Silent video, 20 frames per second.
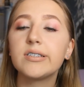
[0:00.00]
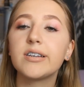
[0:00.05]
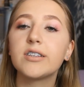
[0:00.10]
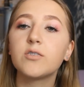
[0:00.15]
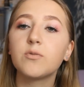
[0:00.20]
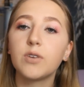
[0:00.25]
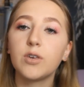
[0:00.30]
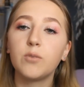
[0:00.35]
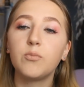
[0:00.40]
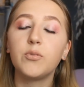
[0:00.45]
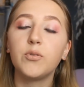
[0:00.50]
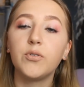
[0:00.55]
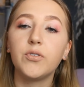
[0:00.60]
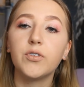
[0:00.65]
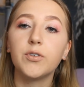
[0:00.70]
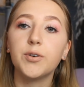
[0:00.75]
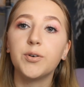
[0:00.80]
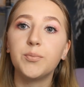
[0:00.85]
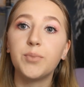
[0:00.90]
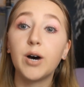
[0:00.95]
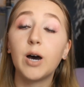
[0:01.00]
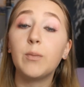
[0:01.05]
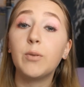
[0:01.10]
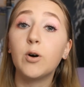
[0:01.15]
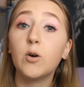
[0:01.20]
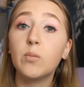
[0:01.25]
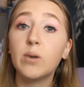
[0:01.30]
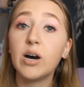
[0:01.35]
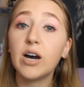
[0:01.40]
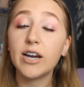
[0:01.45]
That's where you put the
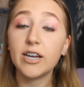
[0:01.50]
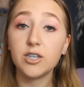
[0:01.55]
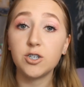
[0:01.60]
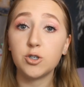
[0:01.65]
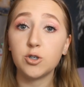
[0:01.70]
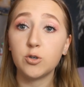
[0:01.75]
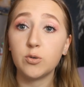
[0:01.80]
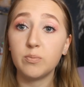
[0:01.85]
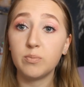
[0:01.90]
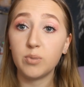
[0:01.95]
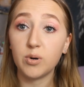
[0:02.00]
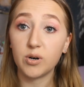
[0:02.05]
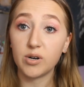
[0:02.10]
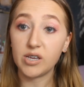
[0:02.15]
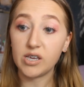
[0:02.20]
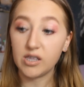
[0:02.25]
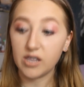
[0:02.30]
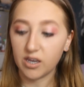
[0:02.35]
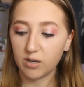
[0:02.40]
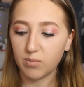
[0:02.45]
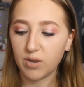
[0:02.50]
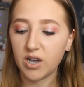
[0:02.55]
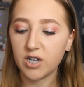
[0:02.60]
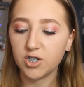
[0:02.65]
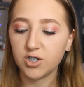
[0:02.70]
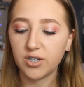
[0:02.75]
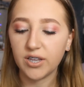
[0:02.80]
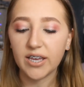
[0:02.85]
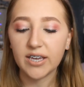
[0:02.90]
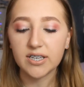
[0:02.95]
barbell behind your body, like
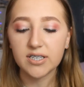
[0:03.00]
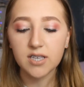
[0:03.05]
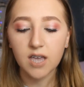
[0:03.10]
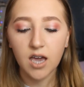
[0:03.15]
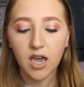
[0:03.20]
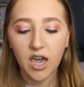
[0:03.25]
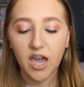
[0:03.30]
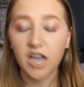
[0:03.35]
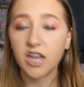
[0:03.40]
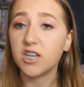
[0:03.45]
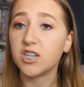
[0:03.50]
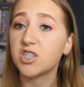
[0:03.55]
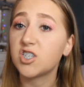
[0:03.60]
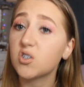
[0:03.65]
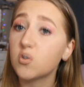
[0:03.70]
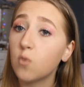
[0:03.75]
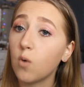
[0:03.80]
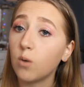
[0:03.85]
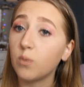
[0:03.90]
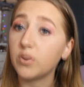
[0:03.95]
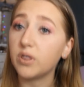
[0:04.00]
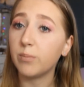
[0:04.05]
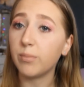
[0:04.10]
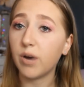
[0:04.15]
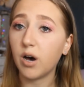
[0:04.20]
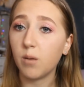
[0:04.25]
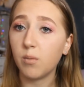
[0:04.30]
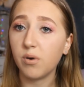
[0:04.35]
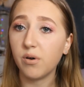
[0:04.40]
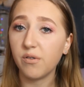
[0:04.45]
behind your legs, and you just squat with the
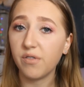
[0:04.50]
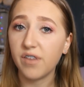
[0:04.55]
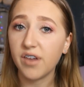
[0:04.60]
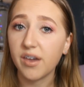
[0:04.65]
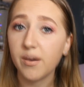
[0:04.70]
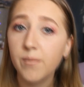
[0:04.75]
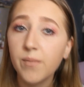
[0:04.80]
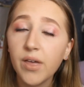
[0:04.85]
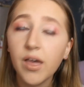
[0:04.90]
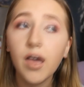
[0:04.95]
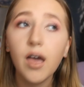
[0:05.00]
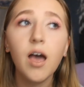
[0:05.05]
barbell there.